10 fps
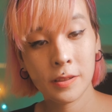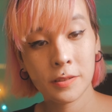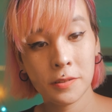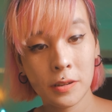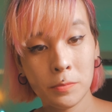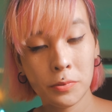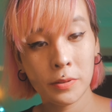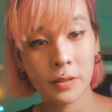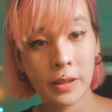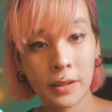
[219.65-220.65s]
So you can put
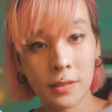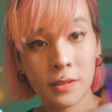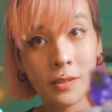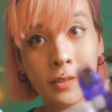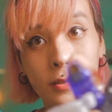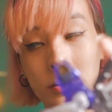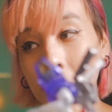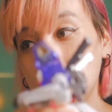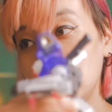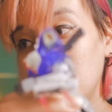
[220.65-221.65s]
it like this. It's
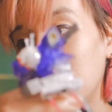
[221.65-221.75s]
supposed to be